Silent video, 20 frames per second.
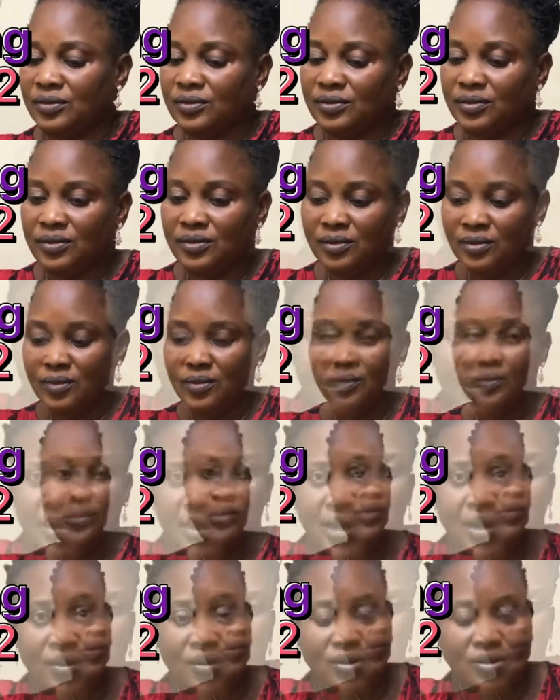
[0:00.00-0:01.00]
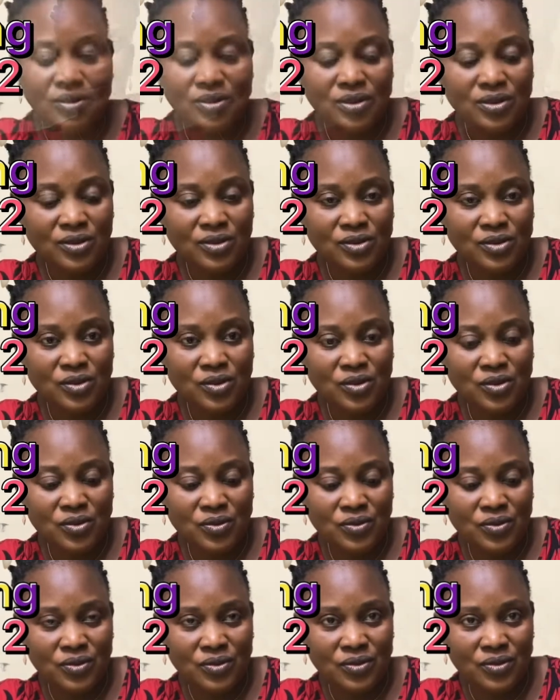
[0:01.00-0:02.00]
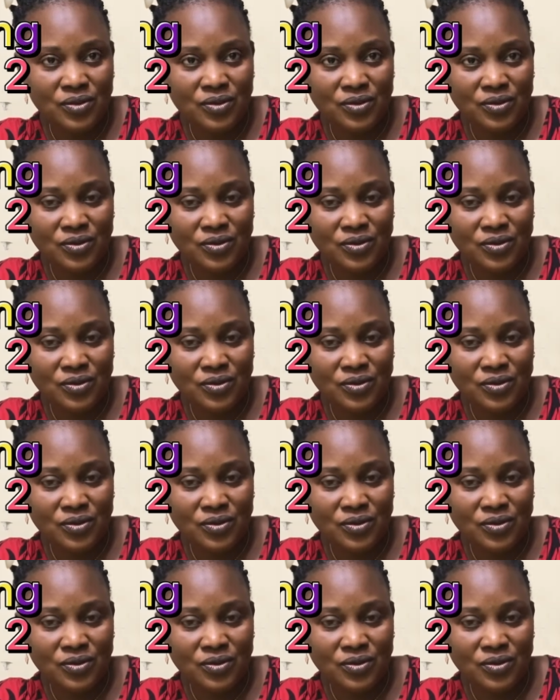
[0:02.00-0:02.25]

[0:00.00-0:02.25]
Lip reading: This is my carrot juice.